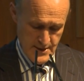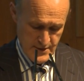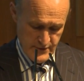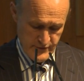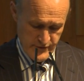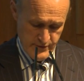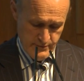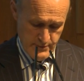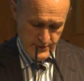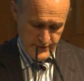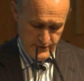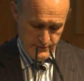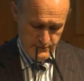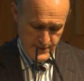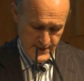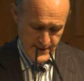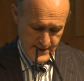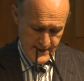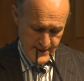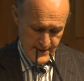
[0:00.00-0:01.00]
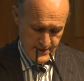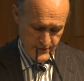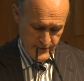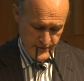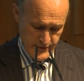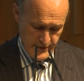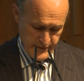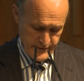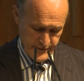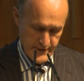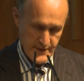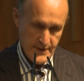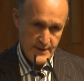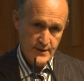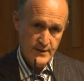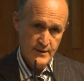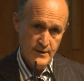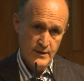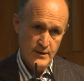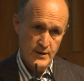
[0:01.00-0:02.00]
and she wrote a really
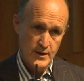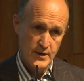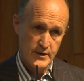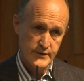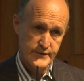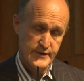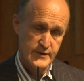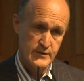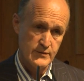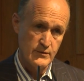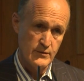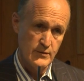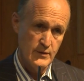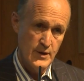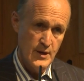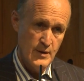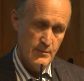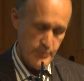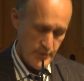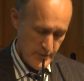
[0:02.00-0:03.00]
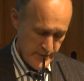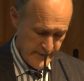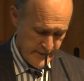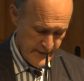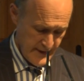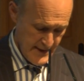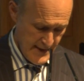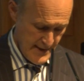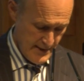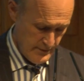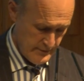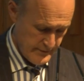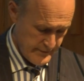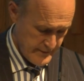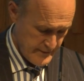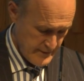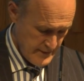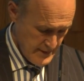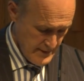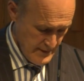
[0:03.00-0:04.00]
interesting article pointing out
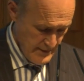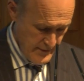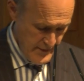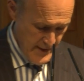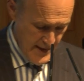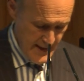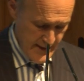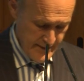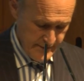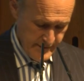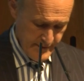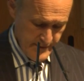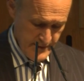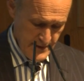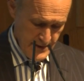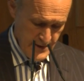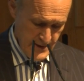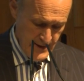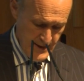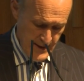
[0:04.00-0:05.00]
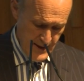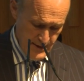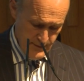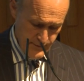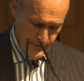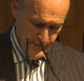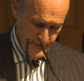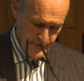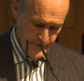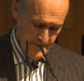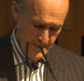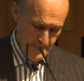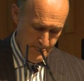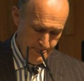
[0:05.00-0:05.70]
that if